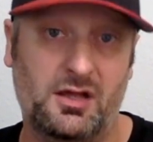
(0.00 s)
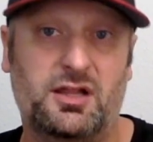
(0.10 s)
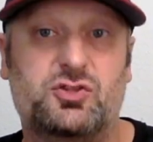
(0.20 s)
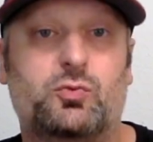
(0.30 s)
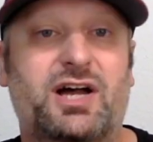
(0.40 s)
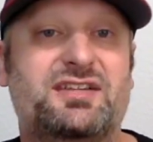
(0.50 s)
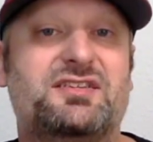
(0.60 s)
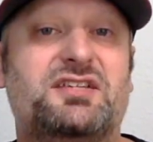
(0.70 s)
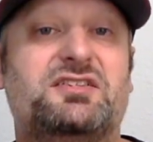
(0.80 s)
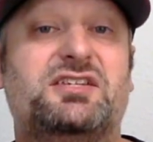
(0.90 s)
That's why it's
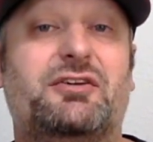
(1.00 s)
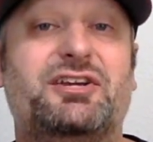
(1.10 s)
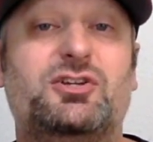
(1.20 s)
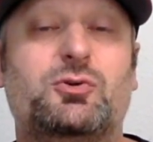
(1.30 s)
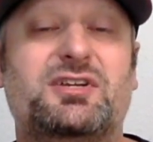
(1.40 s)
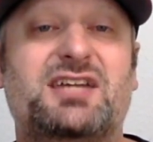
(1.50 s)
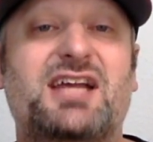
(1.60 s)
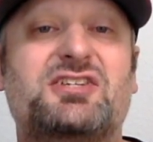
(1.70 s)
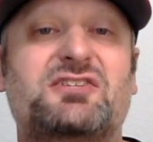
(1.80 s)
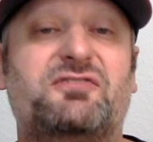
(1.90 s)
necessary to
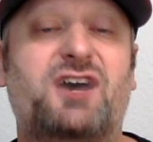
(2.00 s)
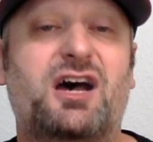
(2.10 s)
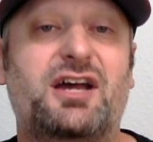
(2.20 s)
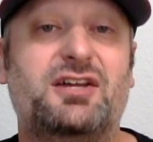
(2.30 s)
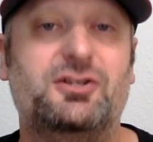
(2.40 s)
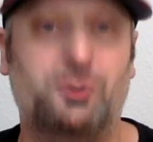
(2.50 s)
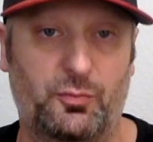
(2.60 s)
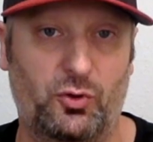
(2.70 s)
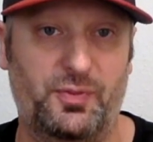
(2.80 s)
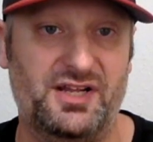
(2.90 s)
intensify your
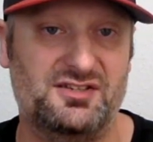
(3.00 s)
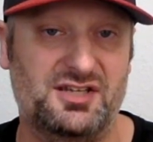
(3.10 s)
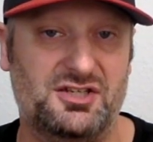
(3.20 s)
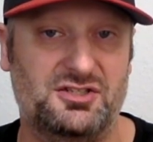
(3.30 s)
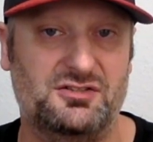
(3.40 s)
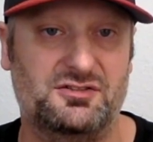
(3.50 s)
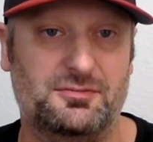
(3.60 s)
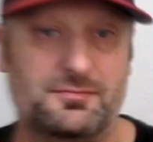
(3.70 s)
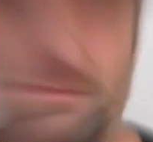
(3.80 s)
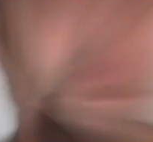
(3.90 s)
bullpen sessions.
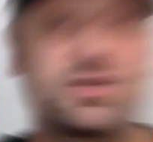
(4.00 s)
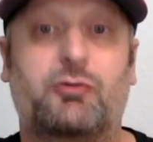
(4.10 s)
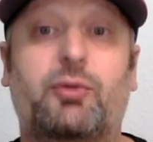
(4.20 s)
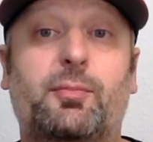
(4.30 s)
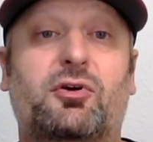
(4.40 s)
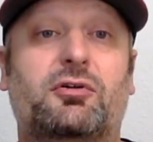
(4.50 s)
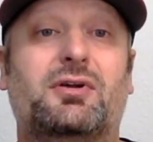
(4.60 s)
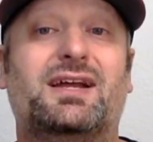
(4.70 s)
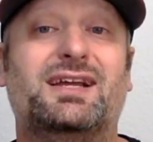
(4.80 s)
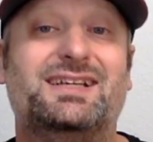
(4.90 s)
Now remember,
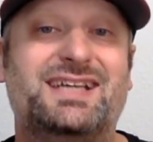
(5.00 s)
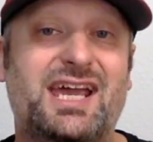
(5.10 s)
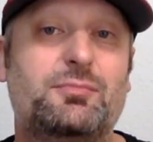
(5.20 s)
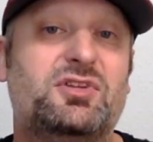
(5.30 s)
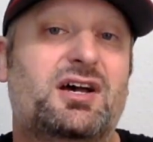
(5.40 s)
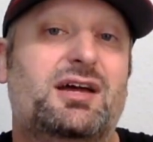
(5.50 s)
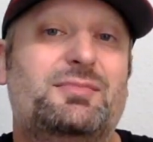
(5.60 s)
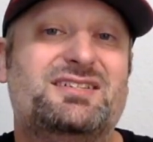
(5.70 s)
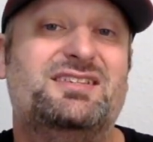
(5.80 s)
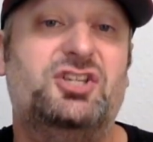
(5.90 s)
game time
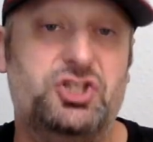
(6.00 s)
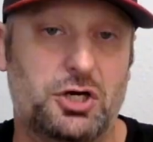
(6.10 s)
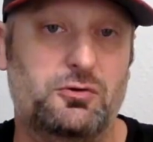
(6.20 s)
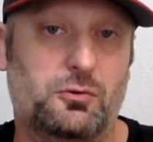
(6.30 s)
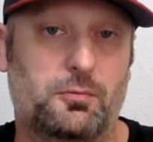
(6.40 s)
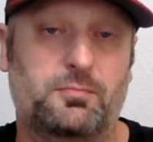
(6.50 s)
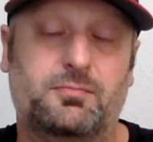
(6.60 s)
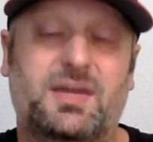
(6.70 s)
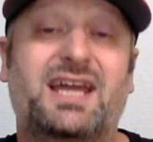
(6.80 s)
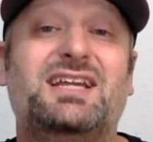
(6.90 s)
is the jungle.
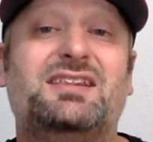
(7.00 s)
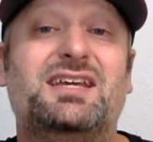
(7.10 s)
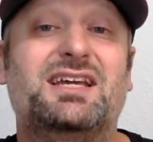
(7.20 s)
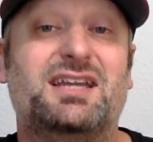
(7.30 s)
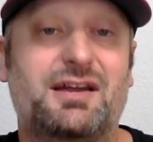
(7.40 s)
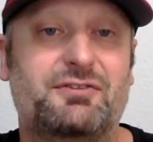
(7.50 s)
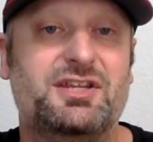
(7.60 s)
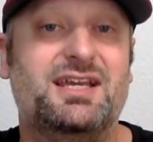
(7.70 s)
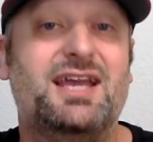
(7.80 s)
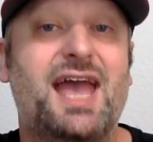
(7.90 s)
Anything and
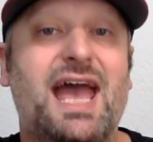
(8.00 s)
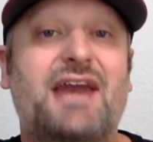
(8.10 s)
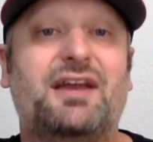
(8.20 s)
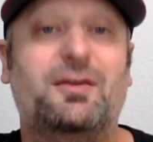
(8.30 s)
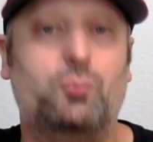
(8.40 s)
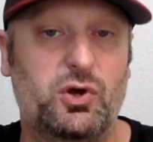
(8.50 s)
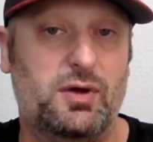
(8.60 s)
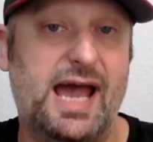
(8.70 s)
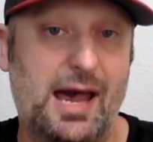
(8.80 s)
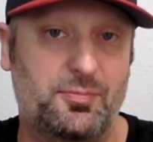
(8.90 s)
everything can and will
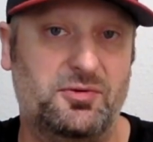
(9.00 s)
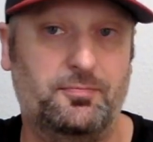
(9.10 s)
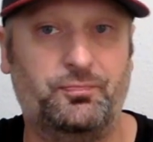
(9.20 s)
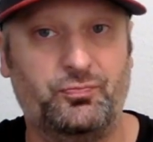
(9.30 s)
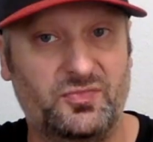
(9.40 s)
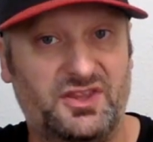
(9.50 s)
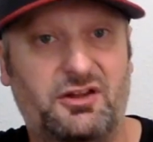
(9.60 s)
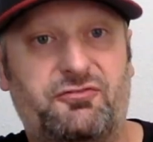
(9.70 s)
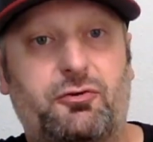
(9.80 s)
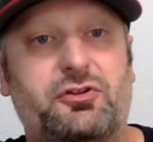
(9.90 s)
happen.
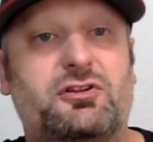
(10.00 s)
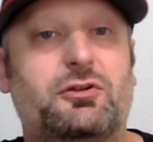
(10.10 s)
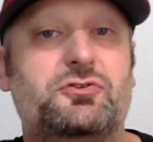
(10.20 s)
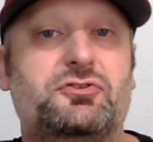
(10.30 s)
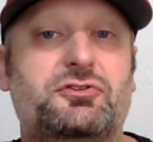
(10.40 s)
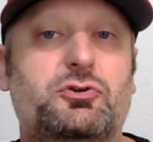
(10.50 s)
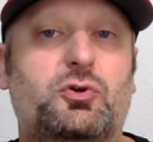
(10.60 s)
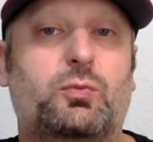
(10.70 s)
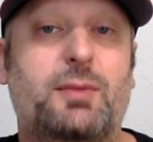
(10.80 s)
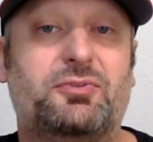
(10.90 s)
Therefore, the closer that you
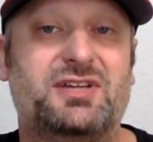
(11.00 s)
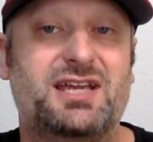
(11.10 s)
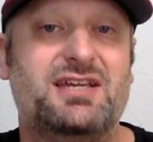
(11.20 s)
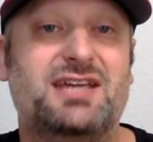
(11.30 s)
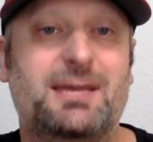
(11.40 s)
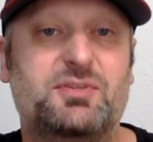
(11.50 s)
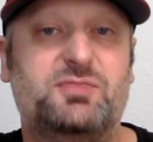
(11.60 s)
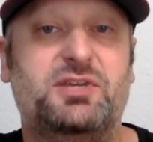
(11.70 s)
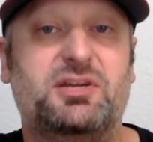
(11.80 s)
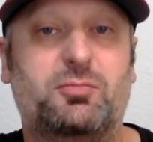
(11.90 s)
can replicate game
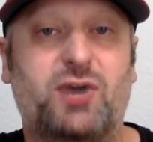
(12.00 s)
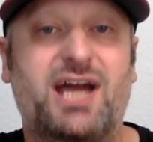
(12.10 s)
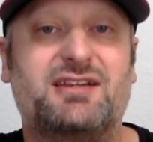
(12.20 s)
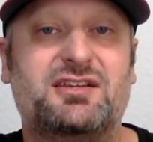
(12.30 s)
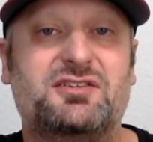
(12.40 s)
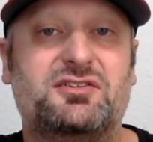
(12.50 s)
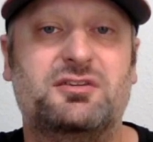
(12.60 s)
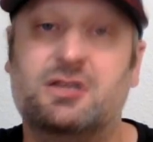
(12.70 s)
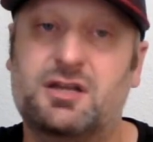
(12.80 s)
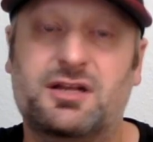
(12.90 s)
speed in practice,
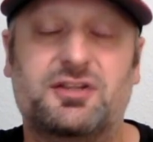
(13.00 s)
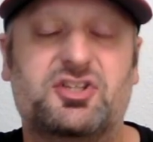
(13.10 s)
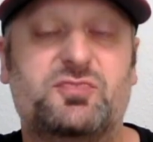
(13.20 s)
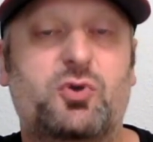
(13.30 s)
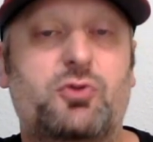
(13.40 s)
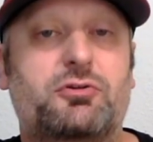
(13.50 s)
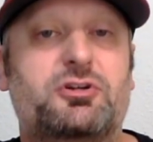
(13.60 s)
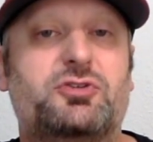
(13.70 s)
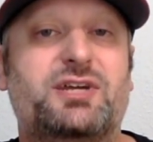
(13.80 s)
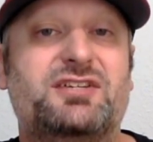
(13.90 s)
the smoother a
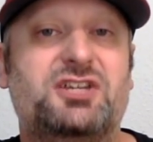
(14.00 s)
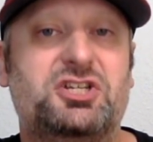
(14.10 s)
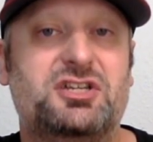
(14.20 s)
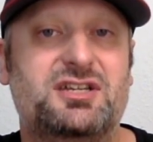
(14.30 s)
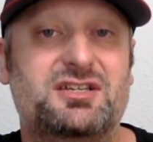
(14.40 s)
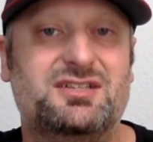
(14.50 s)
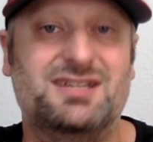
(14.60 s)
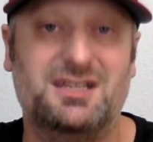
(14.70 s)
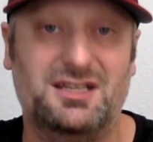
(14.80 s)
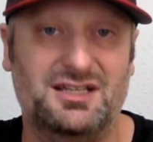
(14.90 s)
transition is
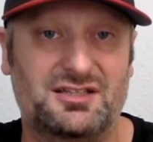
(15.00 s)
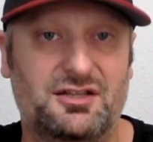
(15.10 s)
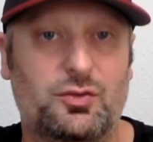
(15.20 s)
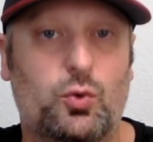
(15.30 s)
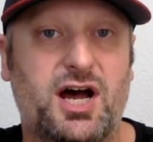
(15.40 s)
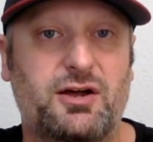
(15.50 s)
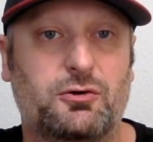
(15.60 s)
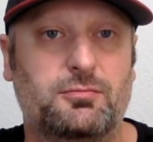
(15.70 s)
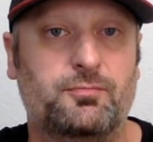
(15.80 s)
into the wild.